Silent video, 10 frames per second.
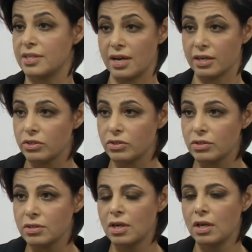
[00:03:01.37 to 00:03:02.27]

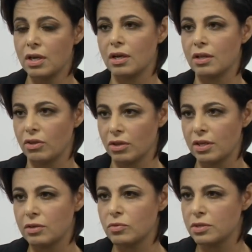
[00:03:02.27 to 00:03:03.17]
actors, thought
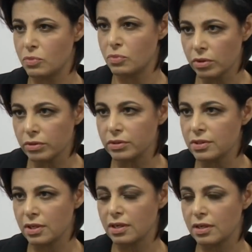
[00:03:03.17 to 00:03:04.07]
that it was
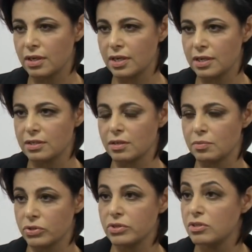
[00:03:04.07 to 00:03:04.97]
important, as a
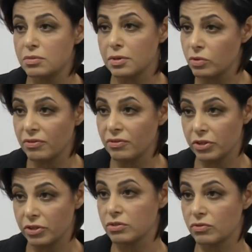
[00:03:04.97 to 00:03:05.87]
person who spent
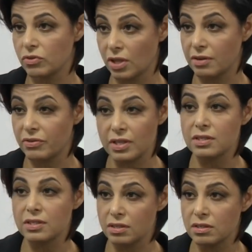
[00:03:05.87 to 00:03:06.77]
25 years of her life in
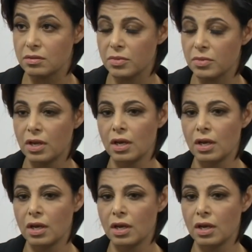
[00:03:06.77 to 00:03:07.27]
this system,